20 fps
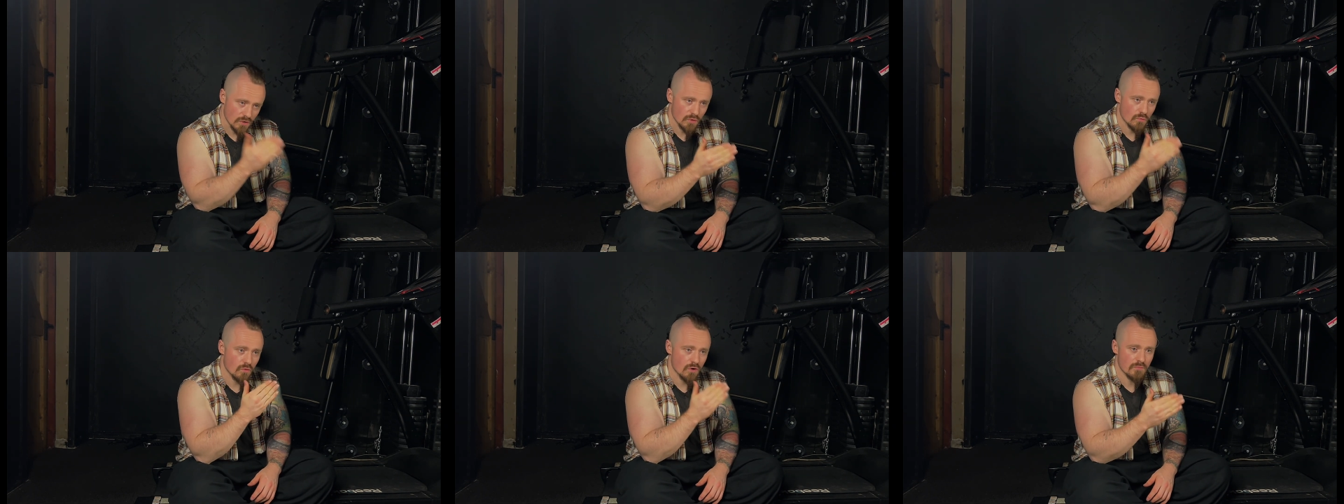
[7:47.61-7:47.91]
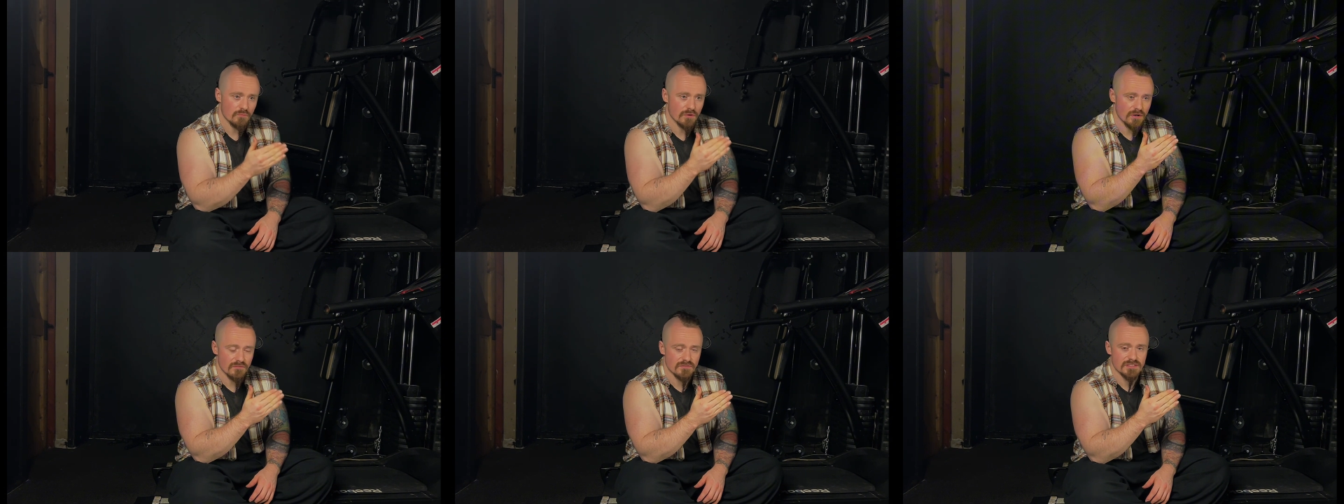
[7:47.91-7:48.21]
you were
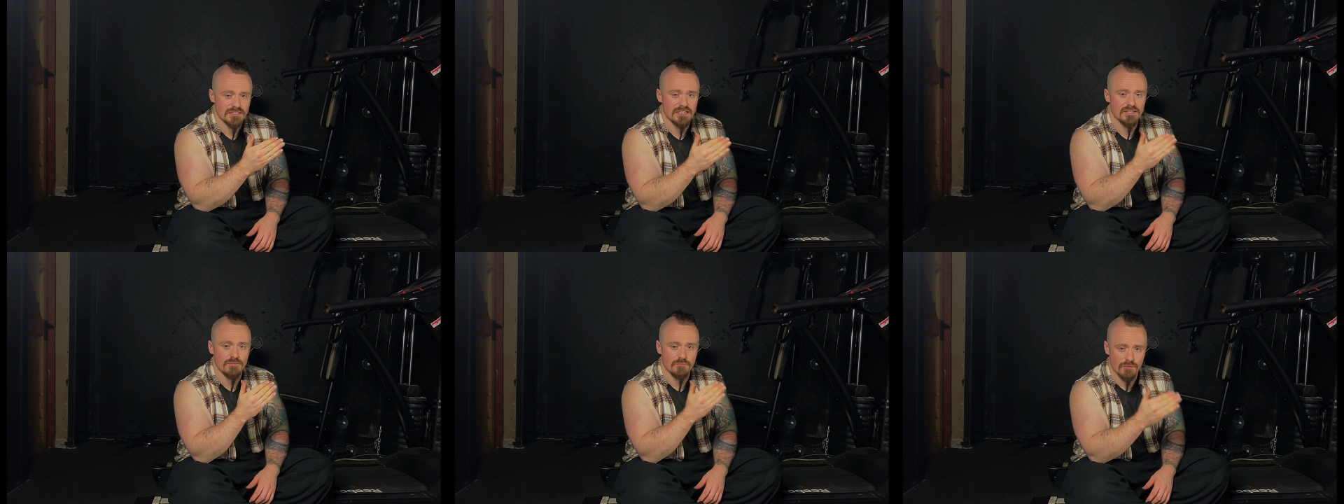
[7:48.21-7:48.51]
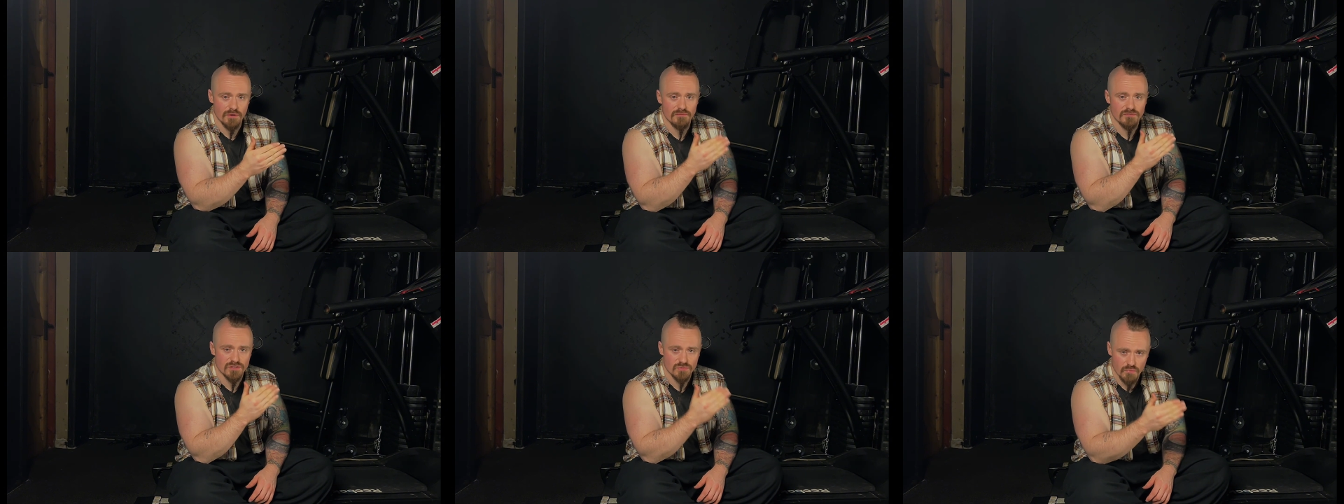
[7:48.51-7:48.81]
previously in the
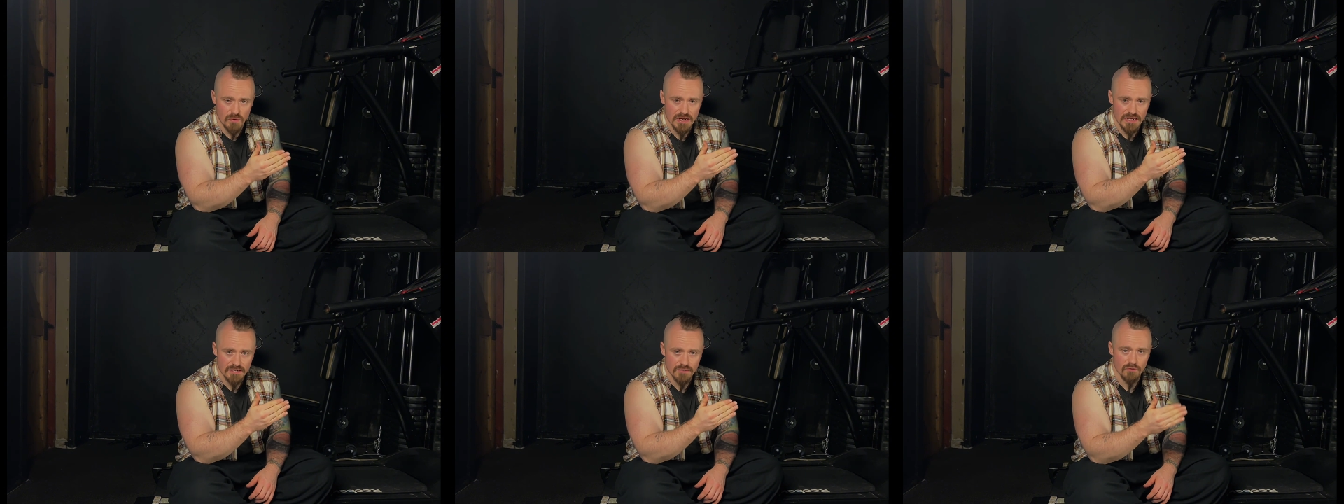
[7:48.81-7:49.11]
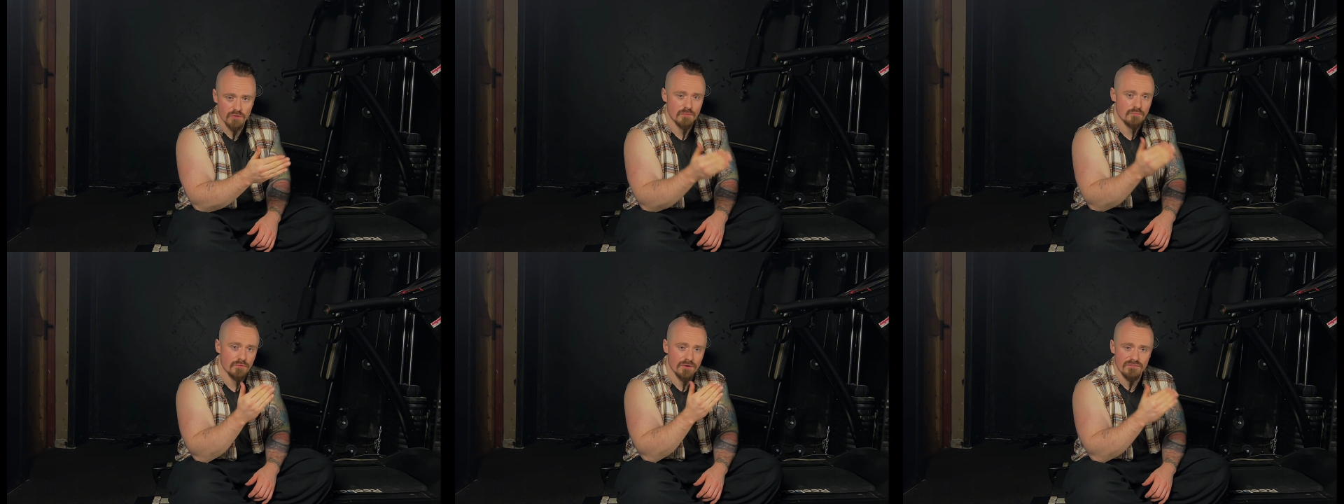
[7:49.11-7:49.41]
previous week
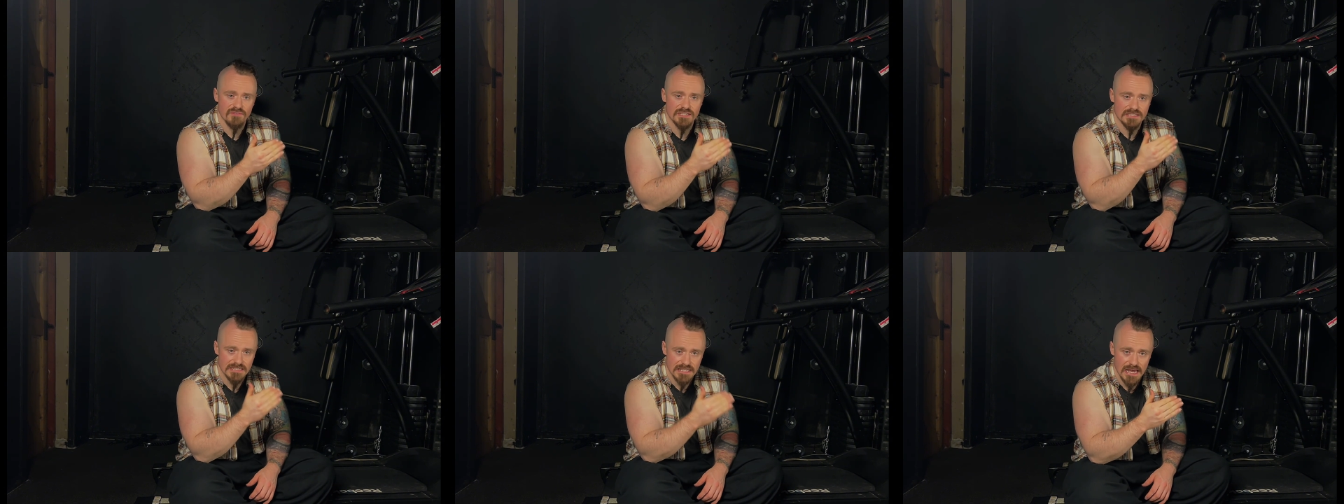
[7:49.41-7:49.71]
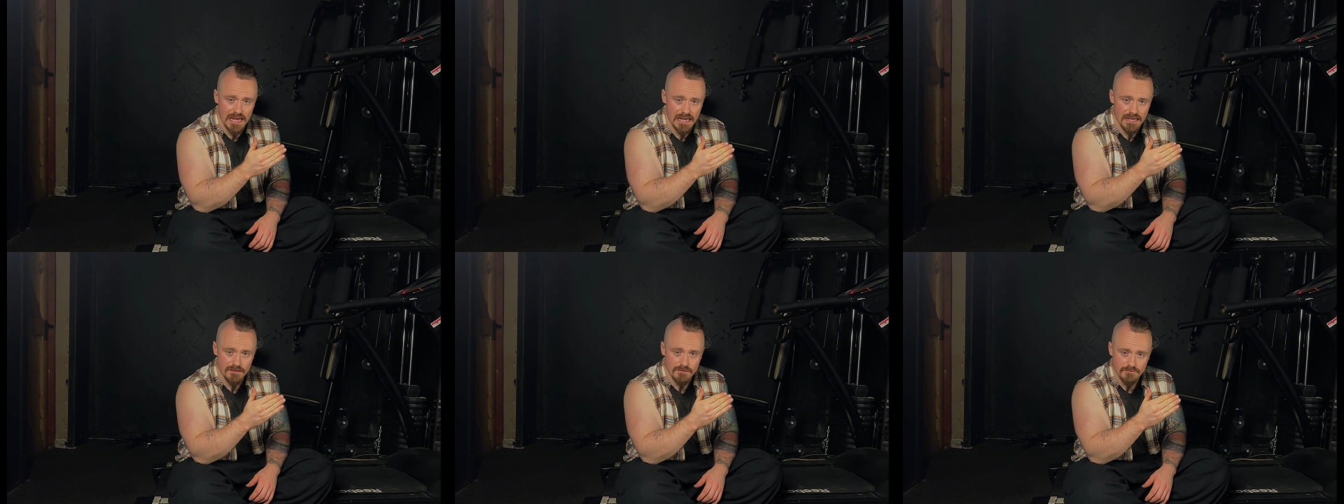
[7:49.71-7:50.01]
or the previous
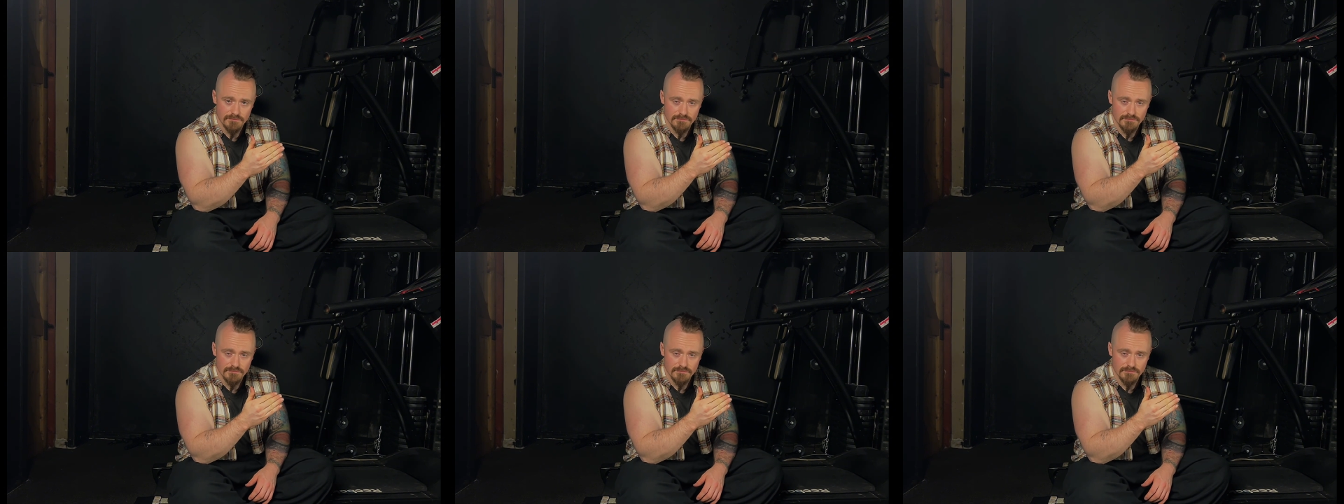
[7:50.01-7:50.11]
day.